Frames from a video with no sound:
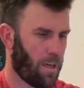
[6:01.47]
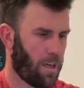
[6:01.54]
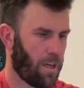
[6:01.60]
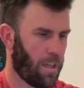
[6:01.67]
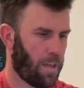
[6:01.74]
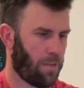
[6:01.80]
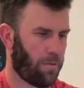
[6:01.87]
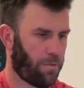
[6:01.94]

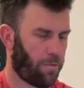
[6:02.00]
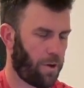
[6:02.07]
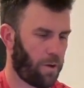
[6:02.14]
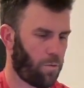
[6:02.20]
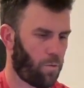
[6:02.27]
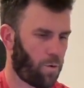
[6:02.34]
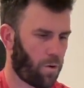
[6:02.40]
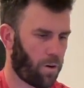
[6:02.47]
And then Fred
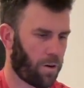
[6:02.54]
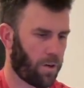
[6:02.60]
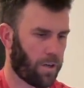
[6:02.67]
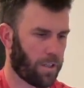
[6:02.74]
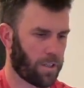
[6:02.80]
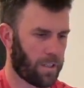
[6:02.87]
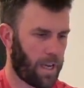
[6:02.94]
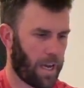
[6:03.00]
Warner
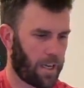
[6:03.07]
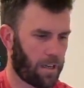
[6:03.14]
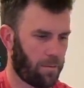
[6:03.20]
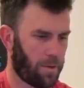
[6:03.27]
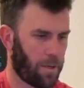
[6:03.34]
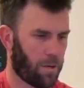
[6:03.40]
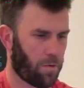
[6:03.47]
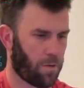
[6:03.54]
is not going
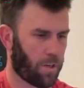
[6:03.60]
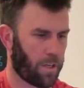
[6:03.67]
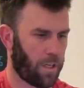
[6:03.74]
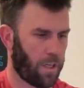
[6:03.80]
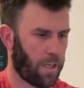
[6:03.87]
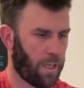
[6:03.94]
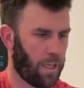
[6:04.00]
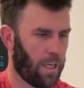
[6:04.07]
to be a
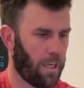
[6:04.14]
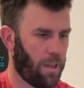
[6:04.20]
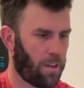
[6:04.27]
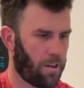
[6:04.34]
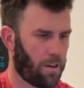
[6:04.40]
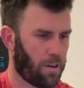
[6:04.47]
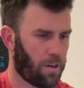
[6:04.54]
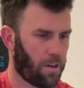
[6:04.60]
rookie
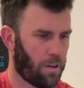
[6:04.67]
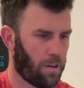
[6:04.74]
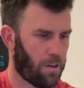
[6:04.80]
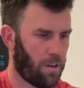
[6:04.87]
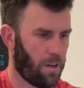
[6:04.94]
either.